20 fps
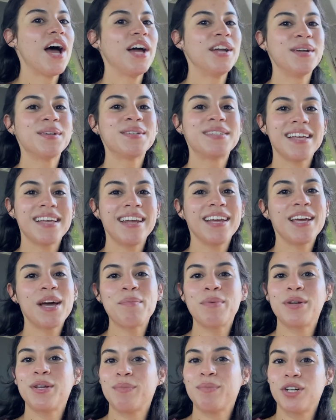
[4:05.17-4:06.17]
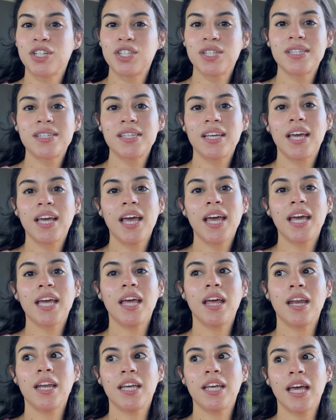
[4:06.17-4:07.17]
I know setting up an emergency kit
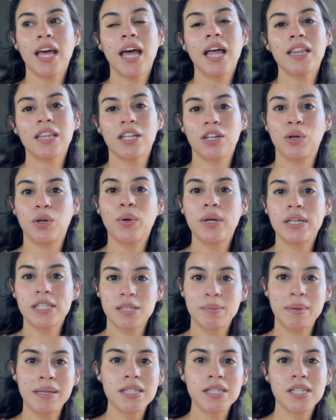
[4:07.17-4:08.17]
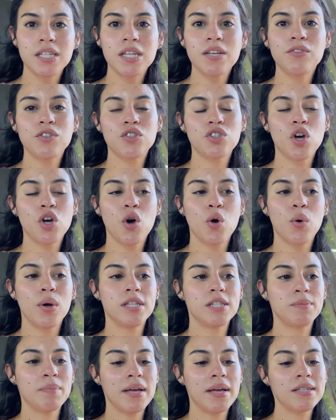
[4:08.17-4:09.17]
can get a little expensive. So
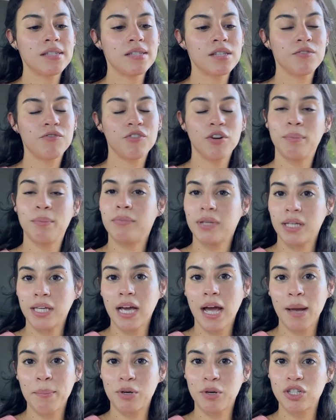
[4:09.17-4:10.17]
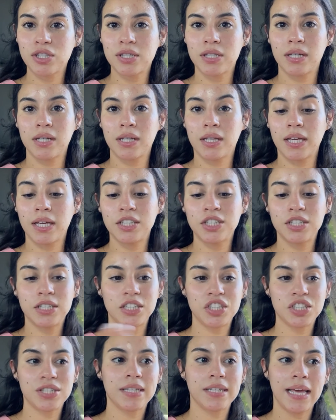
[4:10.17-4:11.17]
it's best for me, I personally like
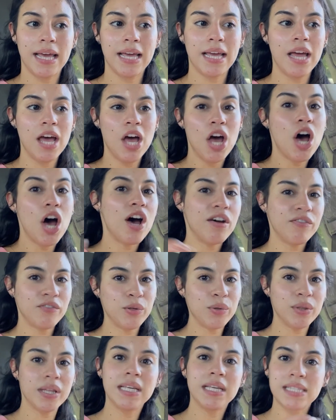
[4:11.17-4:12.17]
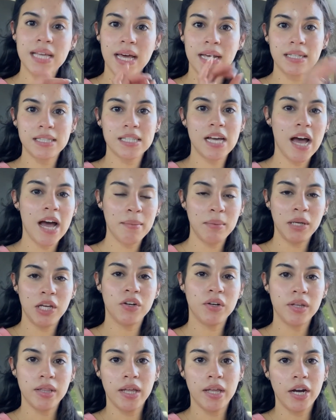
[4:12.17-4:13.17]
to just get a few things at a time
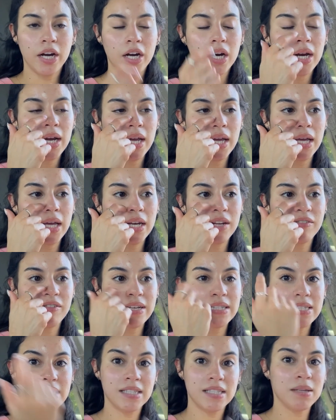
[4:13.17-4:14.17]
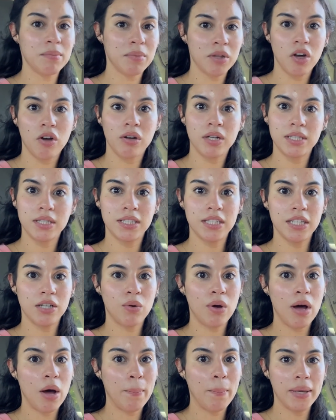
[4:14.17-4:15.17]
here and there. And if I see something on a
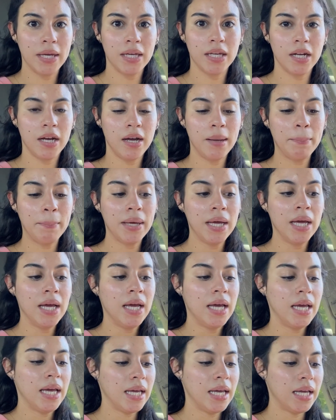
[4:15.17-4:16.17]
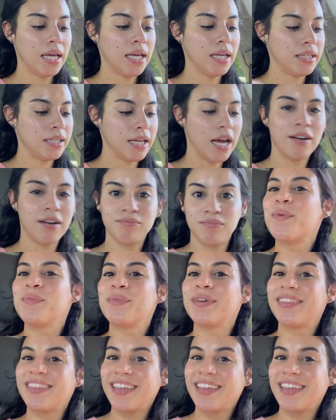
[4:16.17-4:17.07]
deal, I'll pick it up. And yeah. But